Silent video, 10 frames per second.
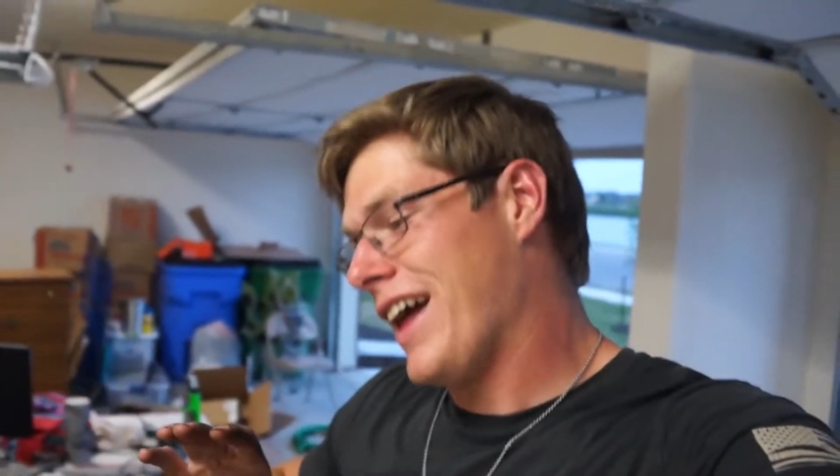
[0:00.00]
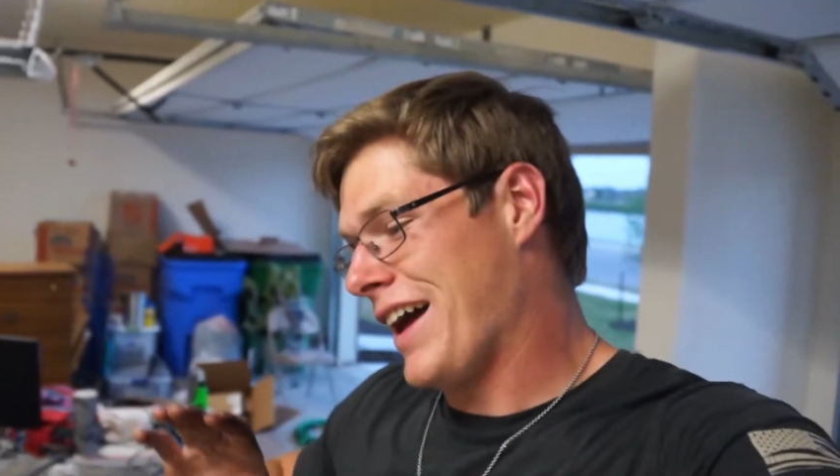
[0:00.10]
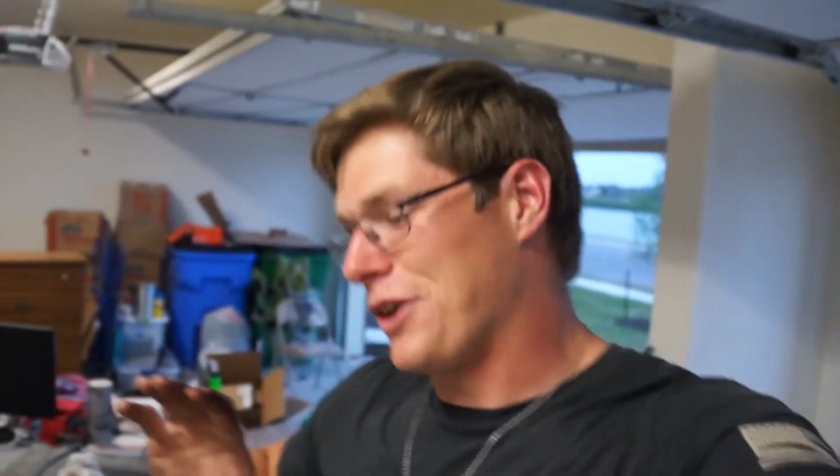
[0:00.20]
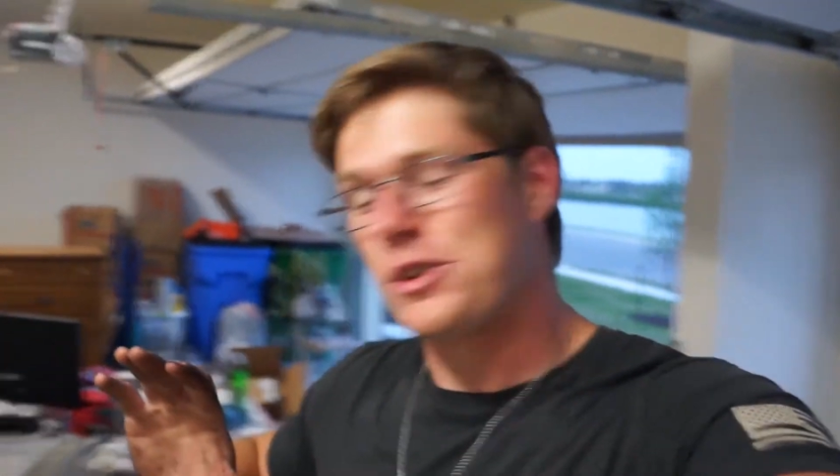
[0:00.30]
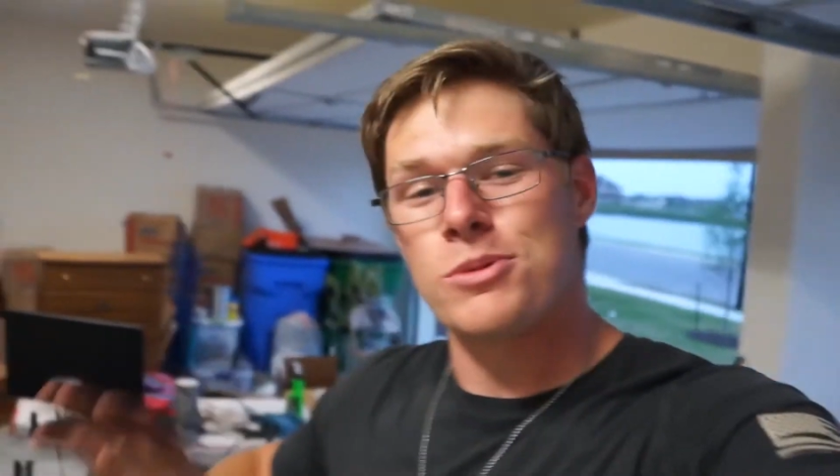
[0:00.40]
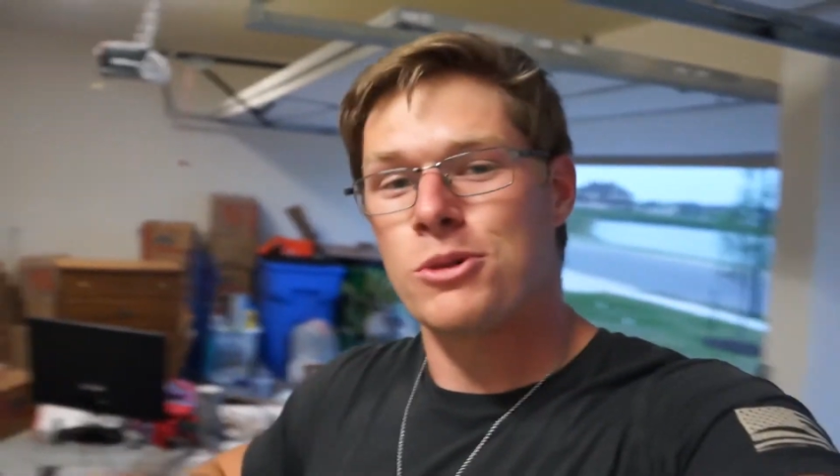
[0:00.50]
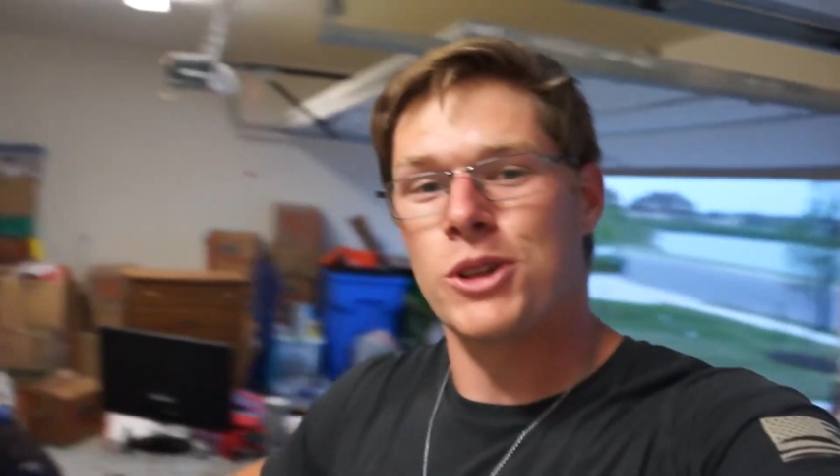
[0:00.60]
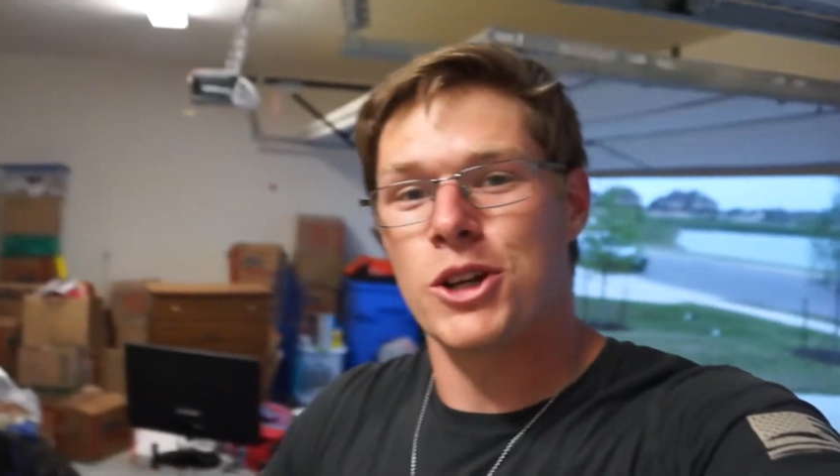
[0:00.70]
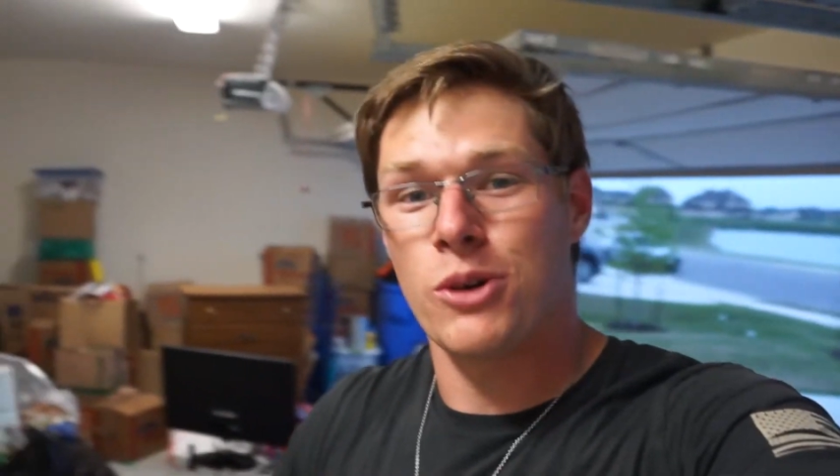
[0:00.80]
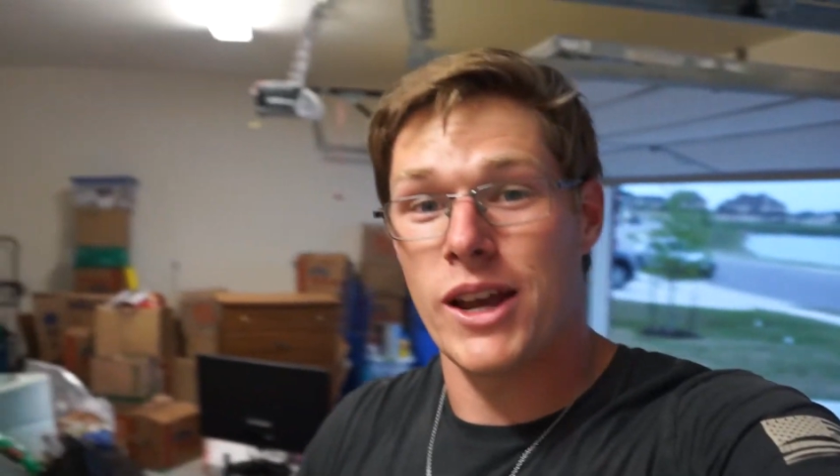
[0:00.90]
I know it's been
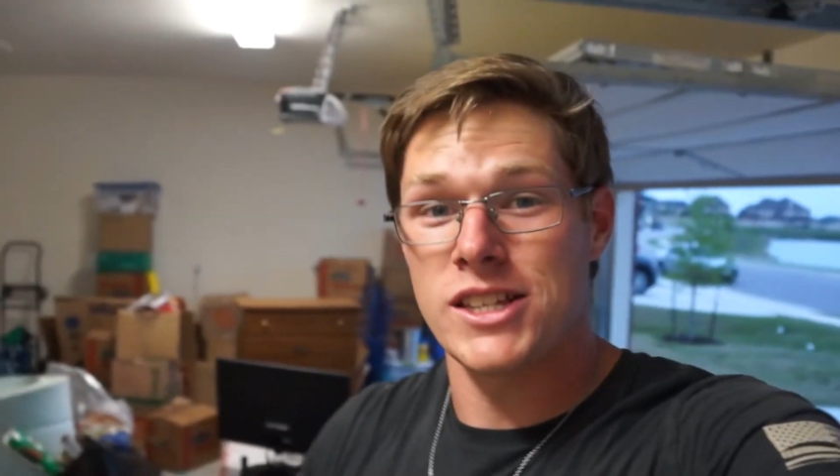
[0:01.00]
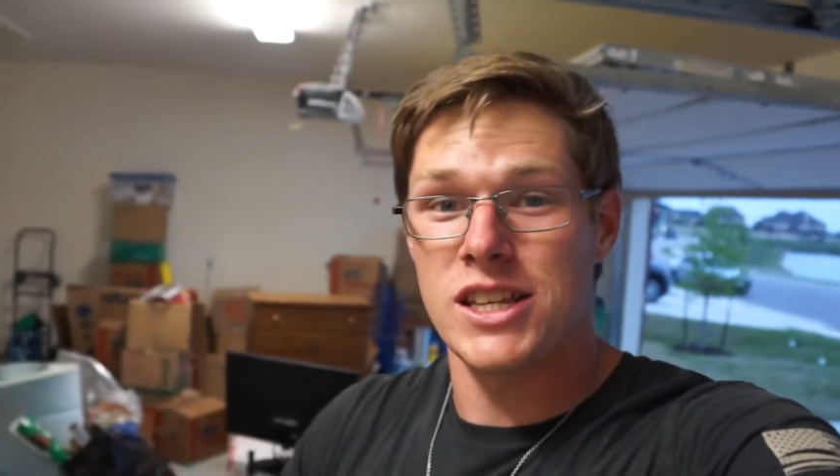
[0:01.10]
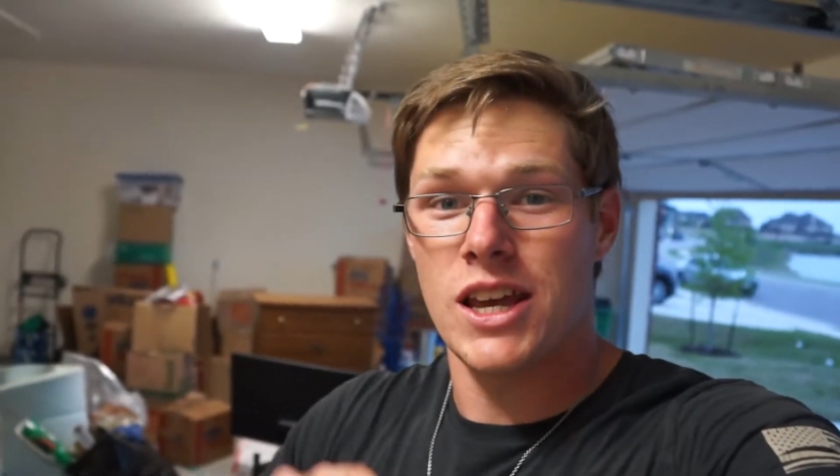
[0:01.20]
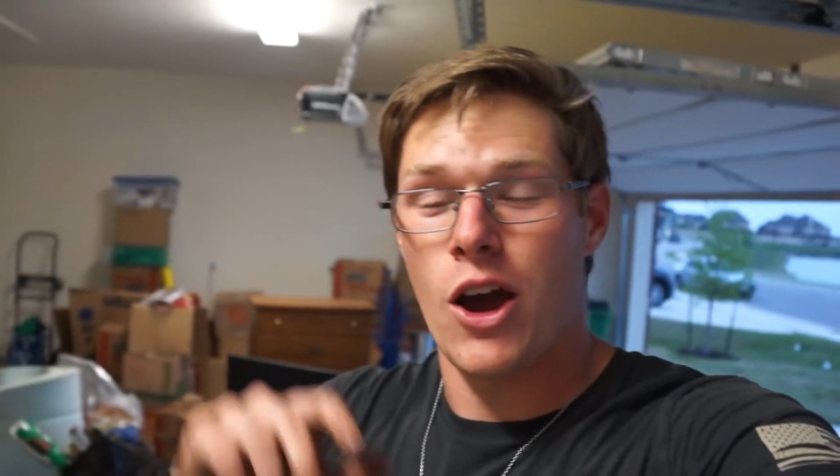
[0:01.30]
really crazy.